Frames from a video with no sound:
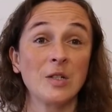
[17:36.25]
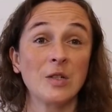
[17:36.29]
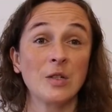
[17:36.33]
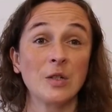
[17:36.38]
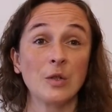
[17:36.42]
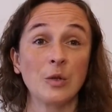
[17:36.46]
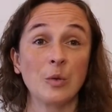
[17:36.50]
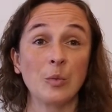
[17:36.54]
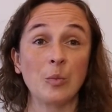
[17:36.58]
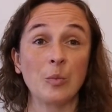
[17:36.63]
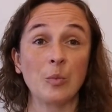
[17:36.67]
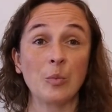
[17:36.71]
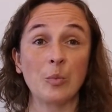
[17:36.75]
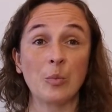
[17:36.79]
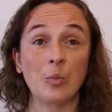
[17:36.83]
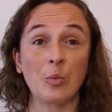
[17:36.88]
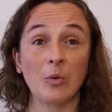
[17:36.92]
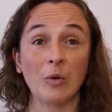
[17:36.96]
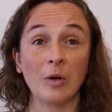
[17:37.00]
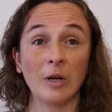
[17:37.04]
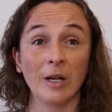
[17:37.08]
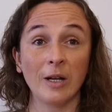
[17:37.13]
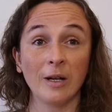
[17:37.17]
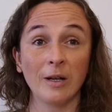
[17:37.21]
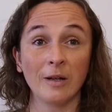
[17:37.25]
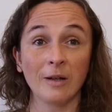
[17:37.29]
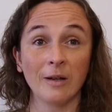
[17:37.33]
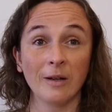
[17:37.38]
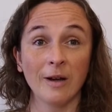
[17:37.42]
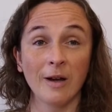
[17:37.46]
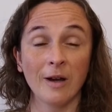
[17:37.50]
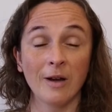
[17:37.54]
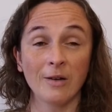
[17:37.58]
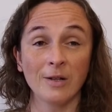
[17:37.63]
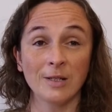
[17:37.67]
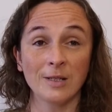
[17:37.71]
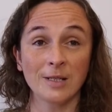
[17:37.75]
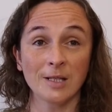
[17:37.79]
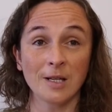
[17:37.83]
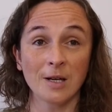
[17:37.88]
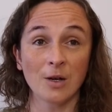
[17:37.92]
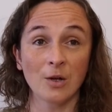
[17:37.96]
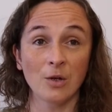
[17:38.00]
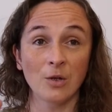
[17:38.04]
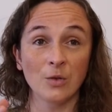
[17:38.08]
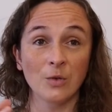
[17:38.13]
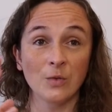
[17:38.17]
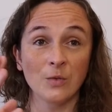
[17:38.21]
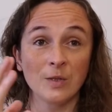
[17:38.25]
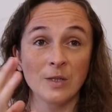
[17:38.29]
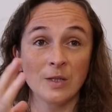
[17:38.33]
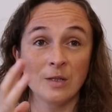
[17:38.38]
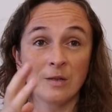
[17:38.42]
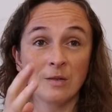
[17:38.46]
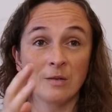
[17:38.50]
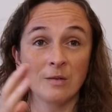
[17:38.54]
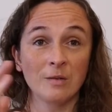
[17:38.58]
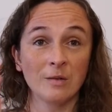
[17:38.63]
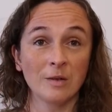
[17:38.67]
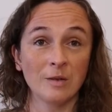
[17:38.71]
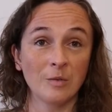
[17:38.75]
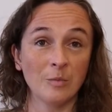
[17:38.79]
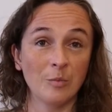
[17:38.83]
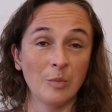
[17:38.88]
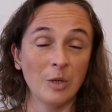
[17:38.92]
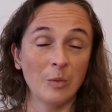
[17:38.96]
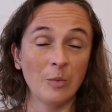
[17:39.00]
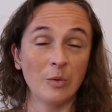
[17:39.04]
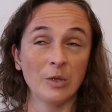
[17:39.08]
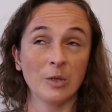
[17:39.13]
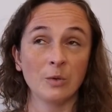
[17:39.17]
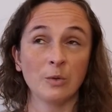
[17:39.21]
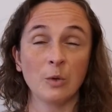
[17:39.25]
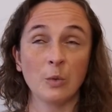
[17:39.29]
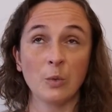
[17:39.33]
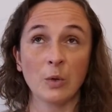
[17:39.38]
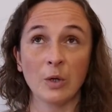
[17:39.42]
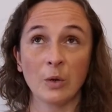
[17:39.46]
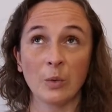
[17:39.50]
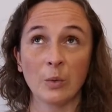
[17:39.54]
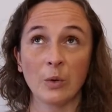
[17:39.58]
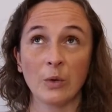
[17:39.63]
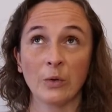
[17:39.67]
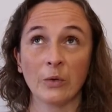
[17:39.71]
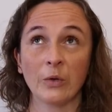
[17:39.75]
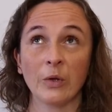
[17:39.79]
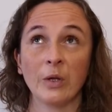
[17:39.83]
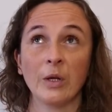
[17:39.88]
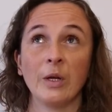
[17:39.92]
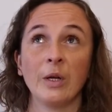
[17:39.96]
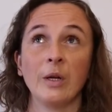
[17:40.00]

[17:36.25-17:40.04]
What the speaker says: to bring ourselves and people that we work with